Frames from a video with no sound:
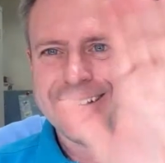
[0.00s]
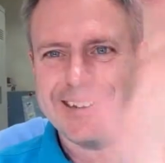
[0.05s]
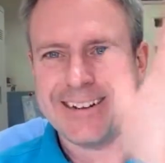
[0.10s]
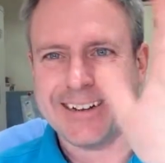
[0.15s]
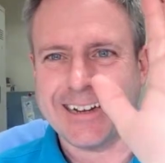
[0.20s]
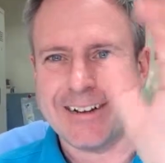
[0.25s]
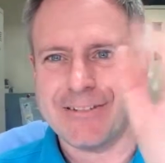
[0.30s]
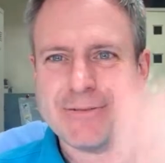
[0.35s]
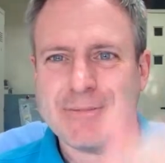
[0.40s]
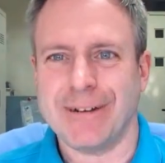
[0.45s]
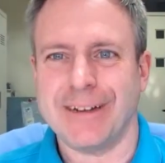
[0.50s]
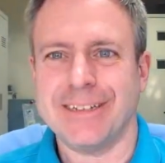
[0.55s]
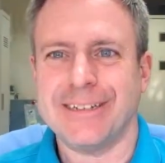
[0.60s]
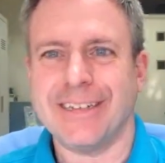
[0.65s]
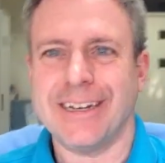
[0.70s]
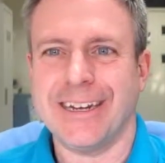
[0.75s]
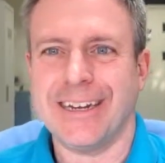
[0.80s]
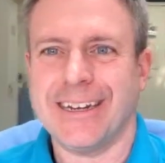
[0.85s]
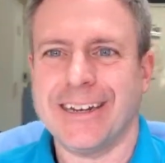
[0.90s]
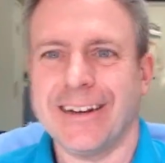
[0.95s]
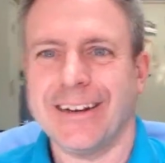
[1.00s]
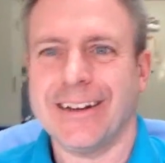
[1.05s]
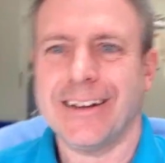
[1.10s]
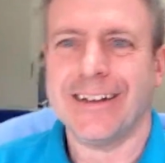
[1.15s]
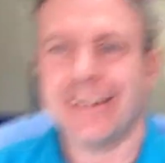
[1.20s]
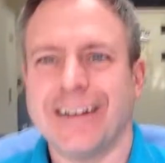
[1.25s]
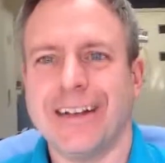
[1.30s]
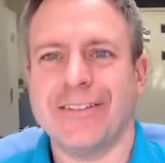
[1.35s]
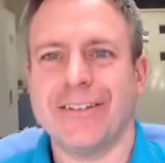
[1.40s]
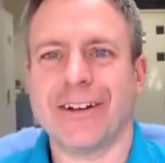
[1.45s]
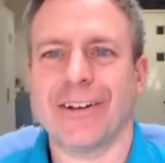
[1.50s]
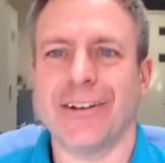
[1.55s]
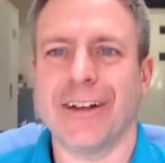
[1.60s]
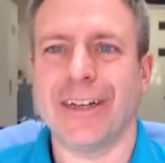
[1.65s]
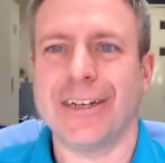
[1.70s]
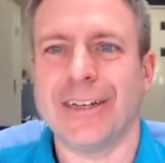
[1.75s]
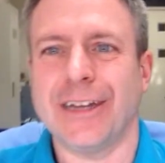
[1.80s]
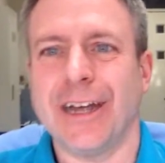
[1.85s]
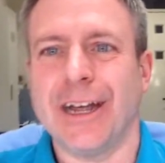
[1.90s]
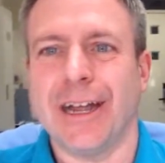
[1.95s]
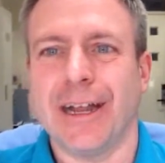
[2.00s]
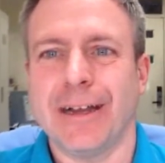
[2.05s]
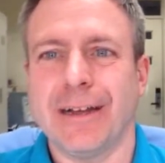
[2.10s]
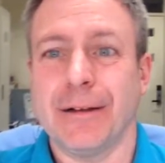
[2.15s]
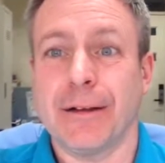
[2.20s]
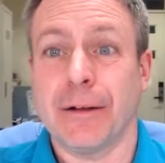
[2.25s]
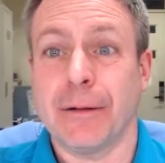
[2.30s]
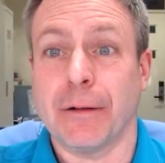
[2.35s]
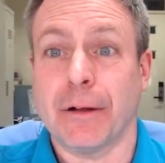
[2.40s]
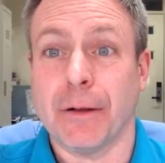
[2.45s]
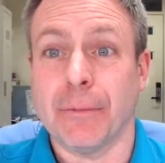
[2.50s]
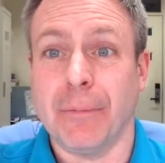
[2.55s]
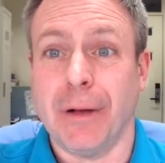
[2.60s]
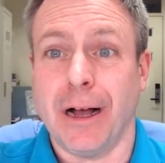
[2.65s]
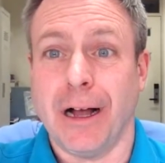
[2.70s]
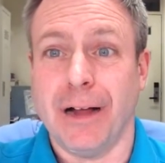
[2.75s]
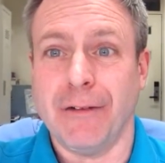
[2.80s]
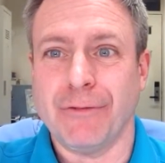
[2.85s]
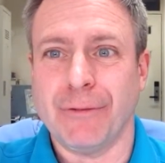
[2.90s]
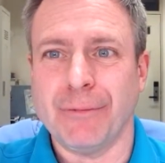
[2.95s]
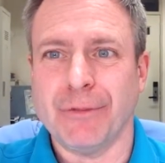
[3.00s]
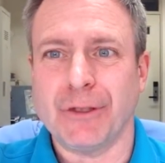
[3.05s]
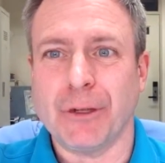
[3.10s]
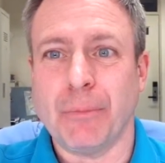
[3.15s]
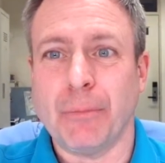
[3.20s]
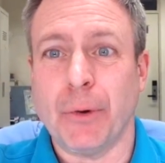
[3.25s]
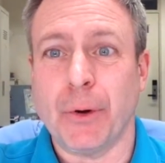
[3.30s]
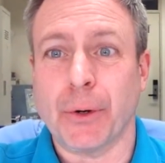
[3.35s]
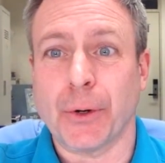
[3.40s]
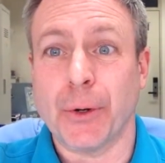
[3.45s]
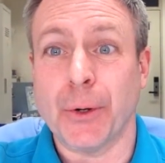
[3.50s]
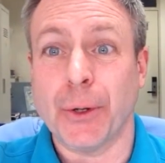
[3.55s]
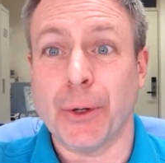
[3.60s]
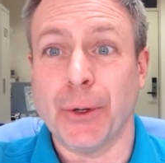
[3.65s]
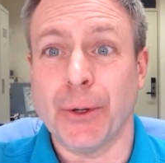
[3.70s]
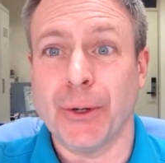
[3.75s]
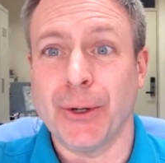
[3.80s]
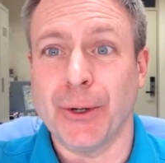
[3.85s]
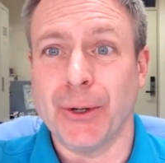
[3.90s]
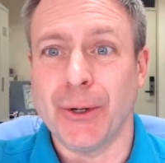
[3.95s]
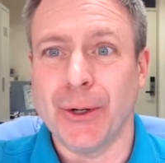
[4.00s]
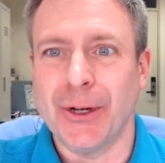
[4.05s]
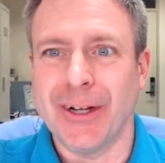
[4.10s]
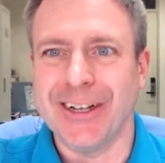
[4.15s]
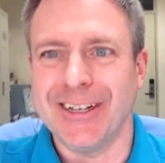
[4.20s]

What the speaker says: Okay, everybody, take care. Have a great day. Goodbye from Sapporo.